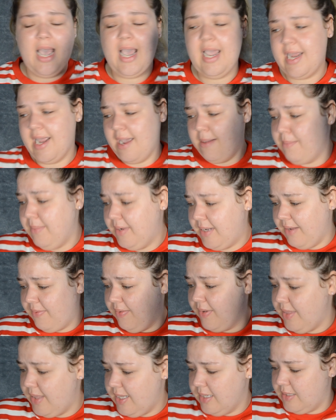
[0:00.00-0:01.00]
i am
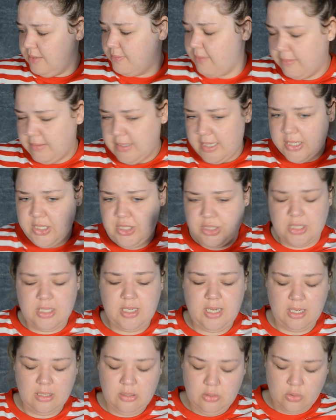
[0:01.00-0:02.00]
giving this
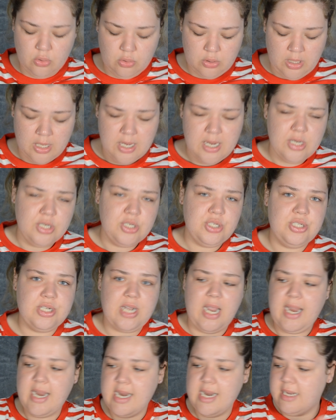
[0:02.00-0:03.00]
foundation a good
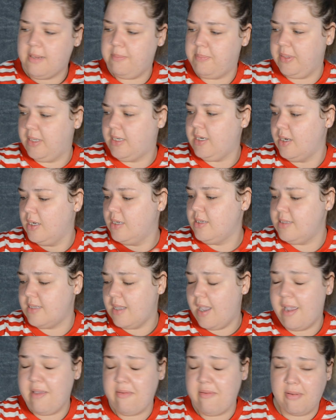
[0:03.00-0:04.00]
shake because
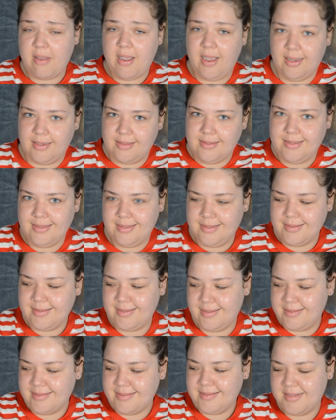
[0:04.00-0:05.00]
i've had
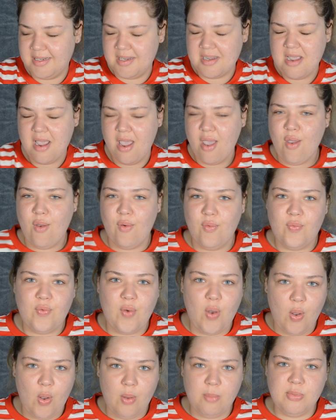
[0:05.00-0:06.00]
it
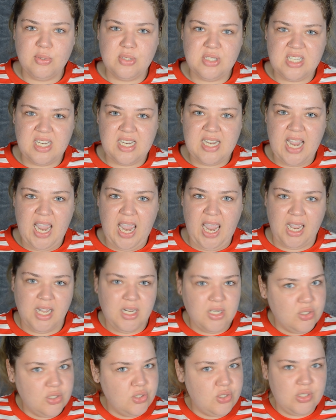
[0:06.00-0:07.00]
for almost a year
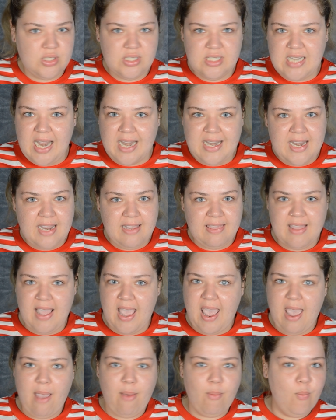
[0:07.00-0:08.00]
just standing
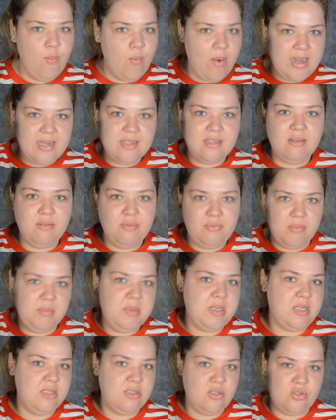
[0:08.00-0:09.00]
there waiting for
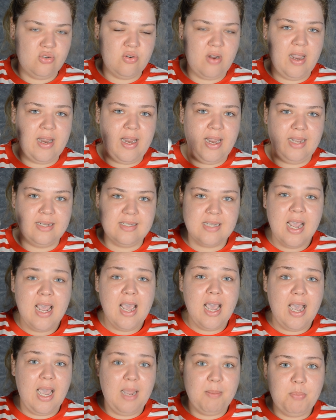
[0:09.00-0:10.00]
me to try it.
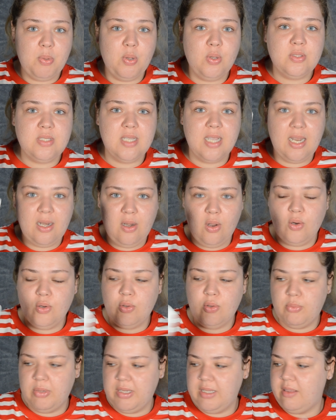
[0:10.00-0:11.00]
I bought it
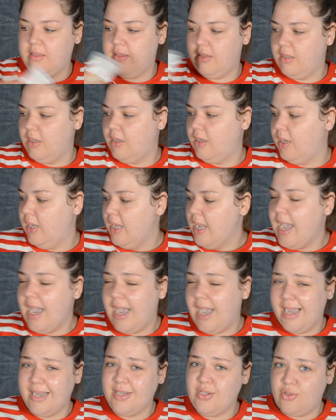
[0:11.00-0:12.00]
along with the
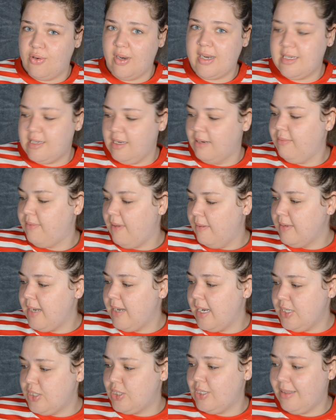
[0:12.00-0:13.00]
hydrating
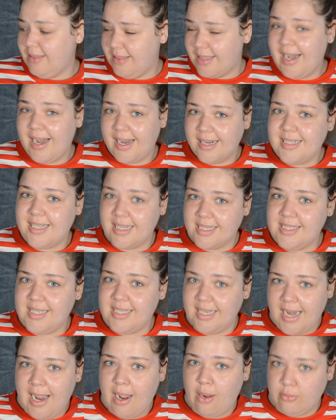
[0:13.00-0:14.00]
foundation that I
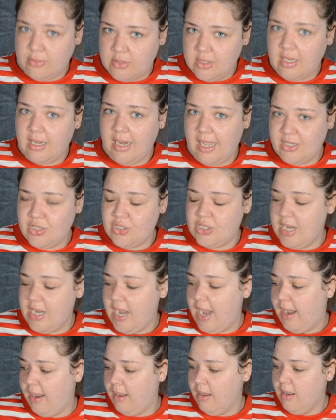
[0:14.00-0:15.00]
tested out last year